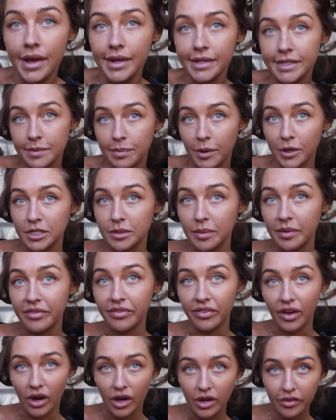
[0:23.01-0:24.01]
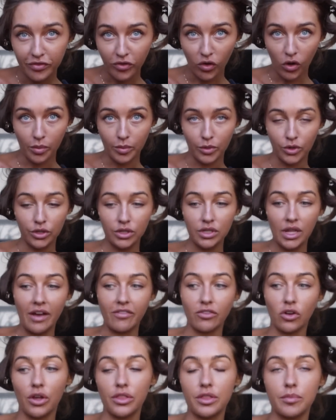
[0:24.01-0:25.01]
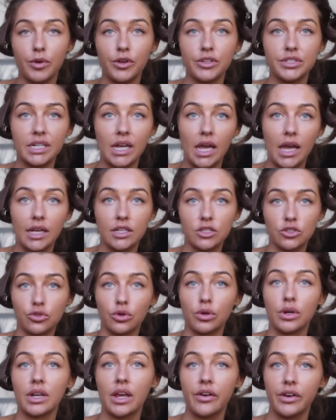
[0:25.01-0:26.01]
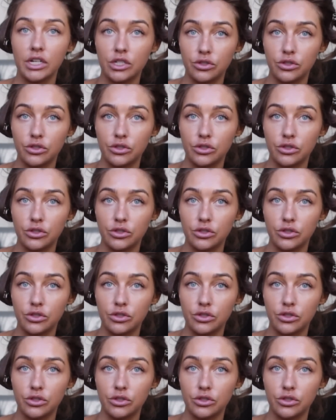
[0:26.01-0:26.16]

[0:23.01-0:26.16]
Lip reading: It's supposed to be very formal. I've got the most extraordinary